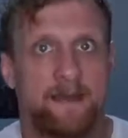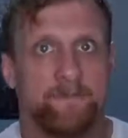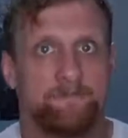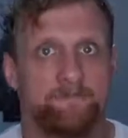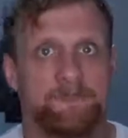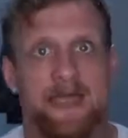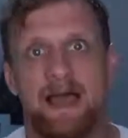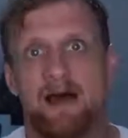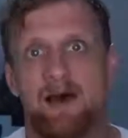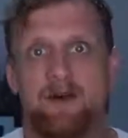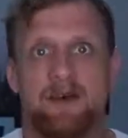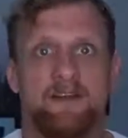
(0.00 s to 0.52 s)

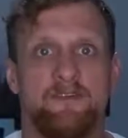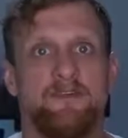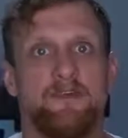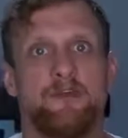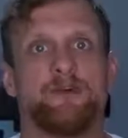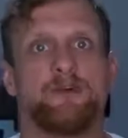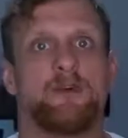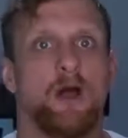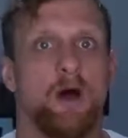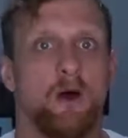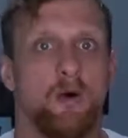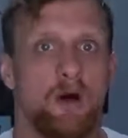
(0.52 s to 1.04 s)
Now, if you
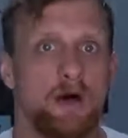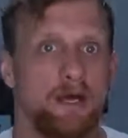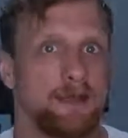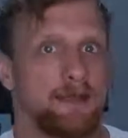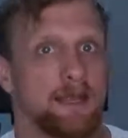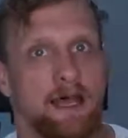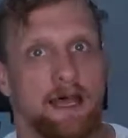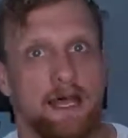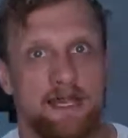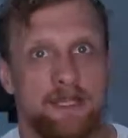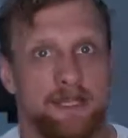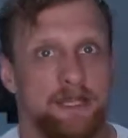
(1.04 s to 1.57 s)
go
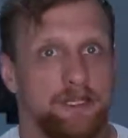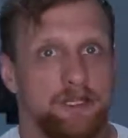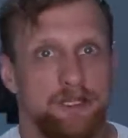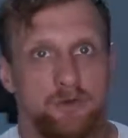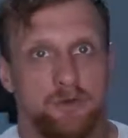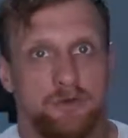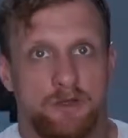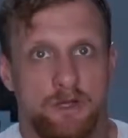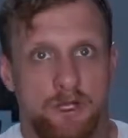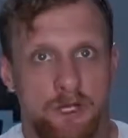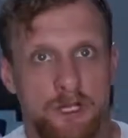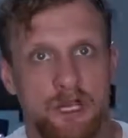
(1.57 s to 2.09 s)
online and you
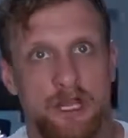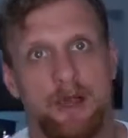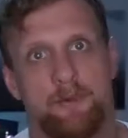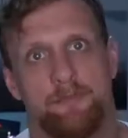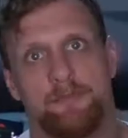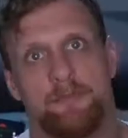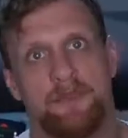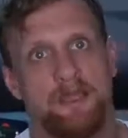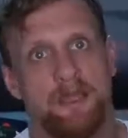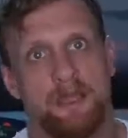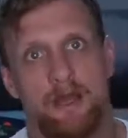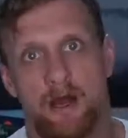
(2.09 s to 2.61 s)
look up
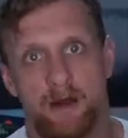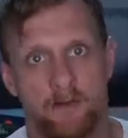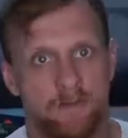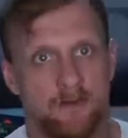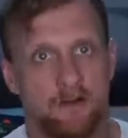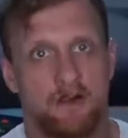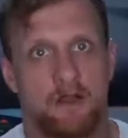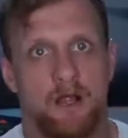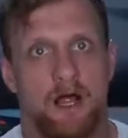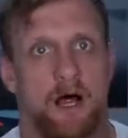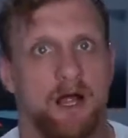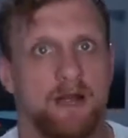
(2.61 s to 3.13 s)
the
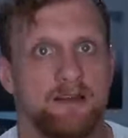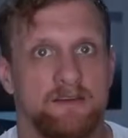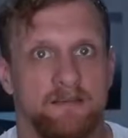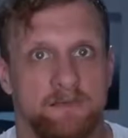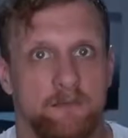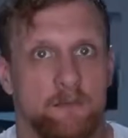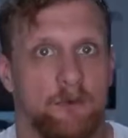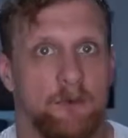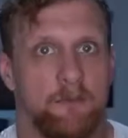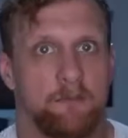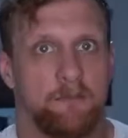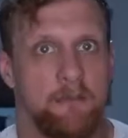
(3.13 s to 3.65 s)
overclocks
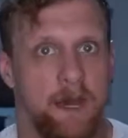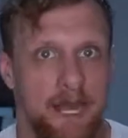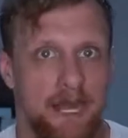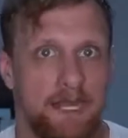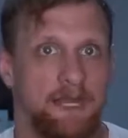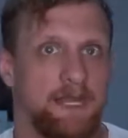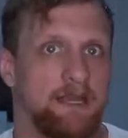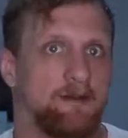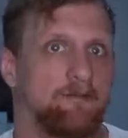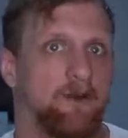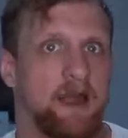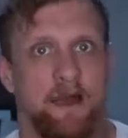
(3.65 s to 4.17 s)
for
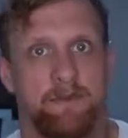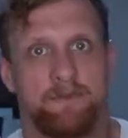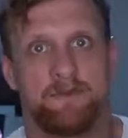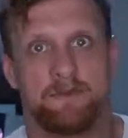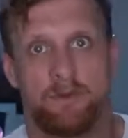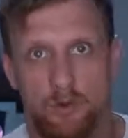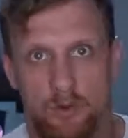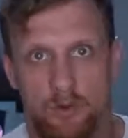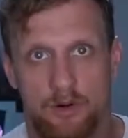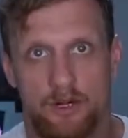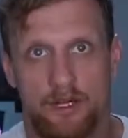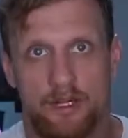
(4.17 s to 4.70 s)
mining
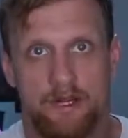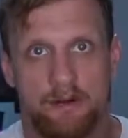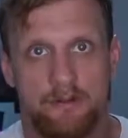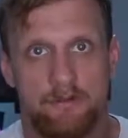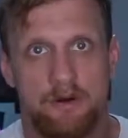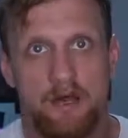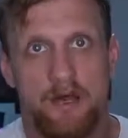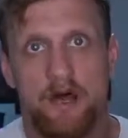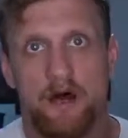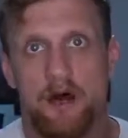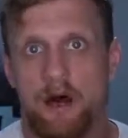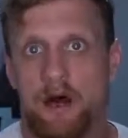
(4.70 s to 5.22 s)
Raptoreum
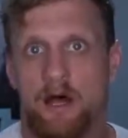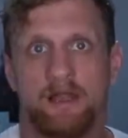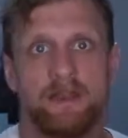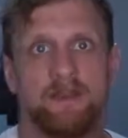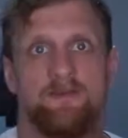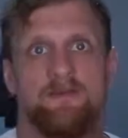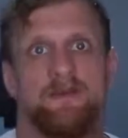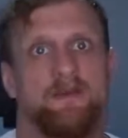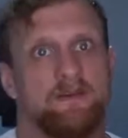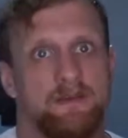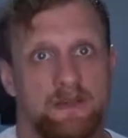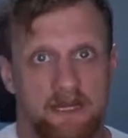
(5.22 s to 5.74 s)
on the
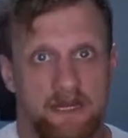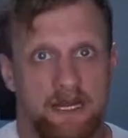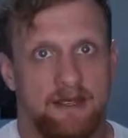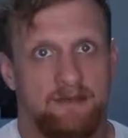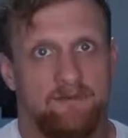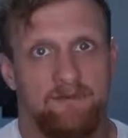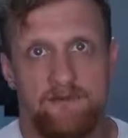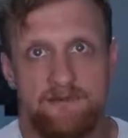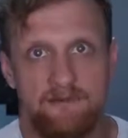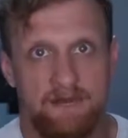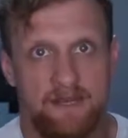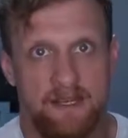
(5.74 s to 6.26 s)

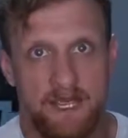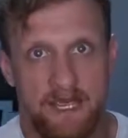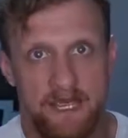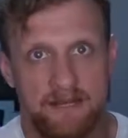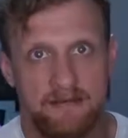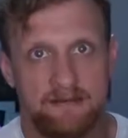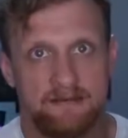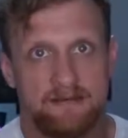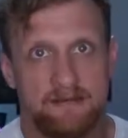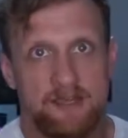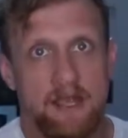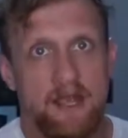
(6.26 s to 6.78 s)

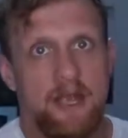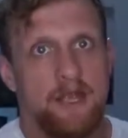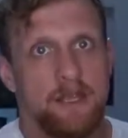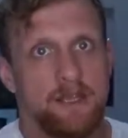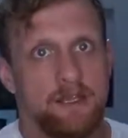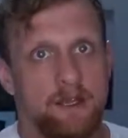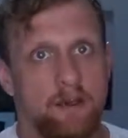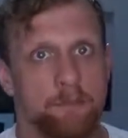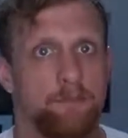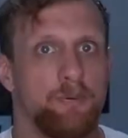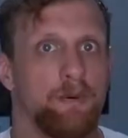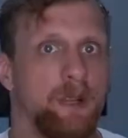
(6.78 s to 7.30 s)
5950X,
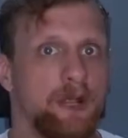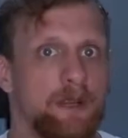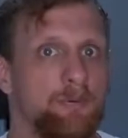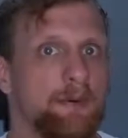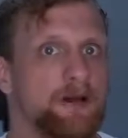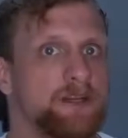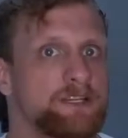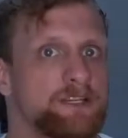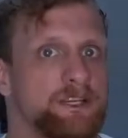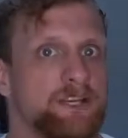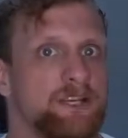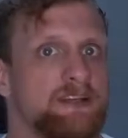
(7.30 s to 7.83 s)
you're pretty
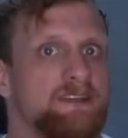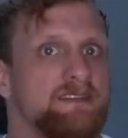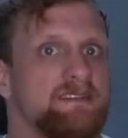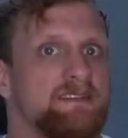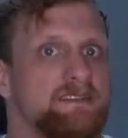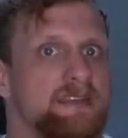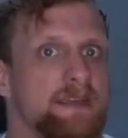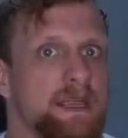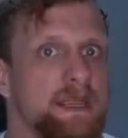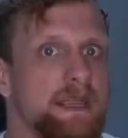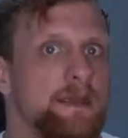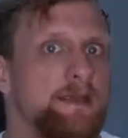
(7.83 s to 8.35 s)
much going to
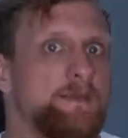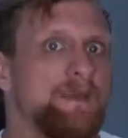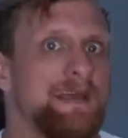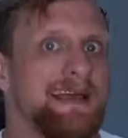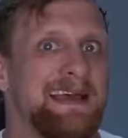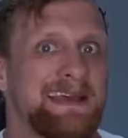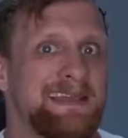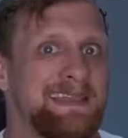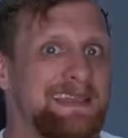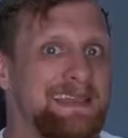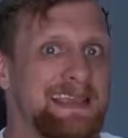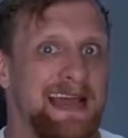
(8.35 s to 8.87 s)
see
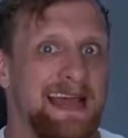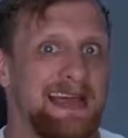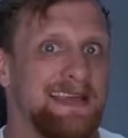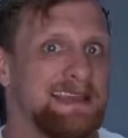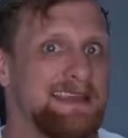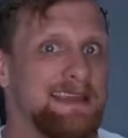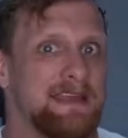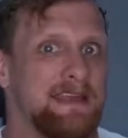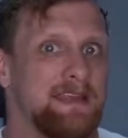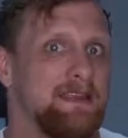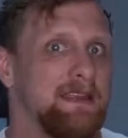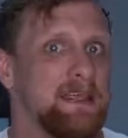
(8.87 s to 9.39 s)
the
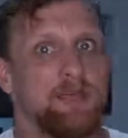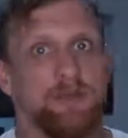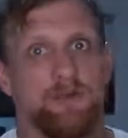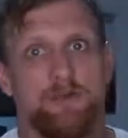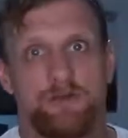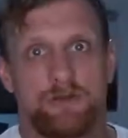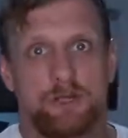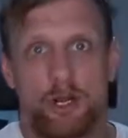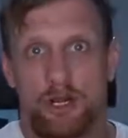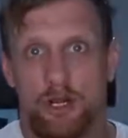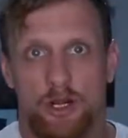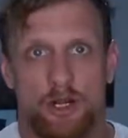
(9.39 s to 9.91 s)
idea that you
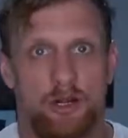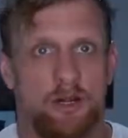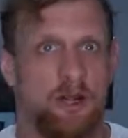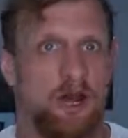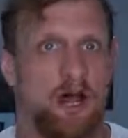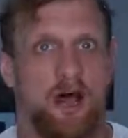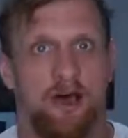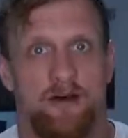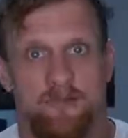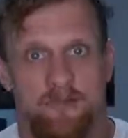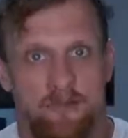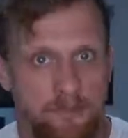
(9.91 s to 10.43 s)
turn
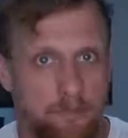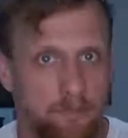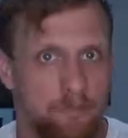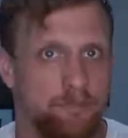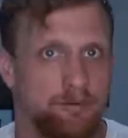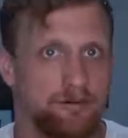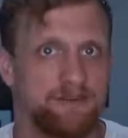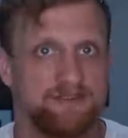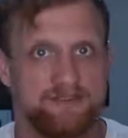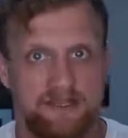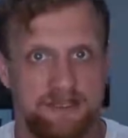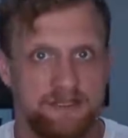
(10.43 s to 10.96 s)
off
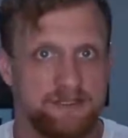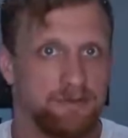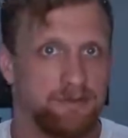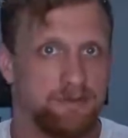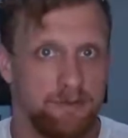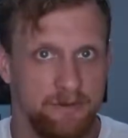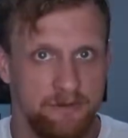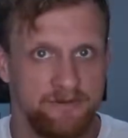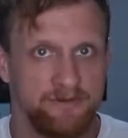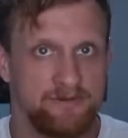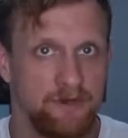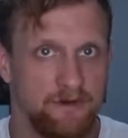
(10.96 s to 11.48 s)
Precision
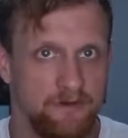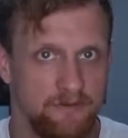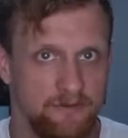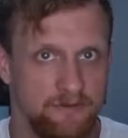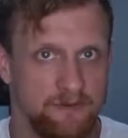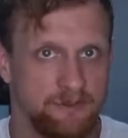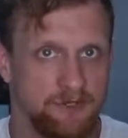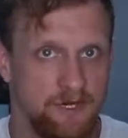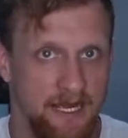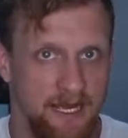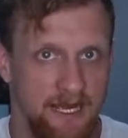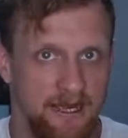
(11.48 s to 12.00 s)
Boost
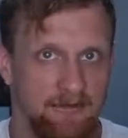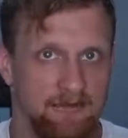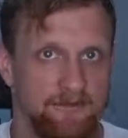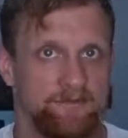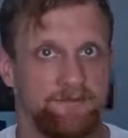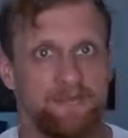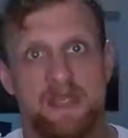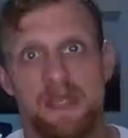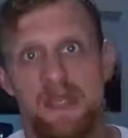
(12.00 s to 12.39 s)
Overdrive,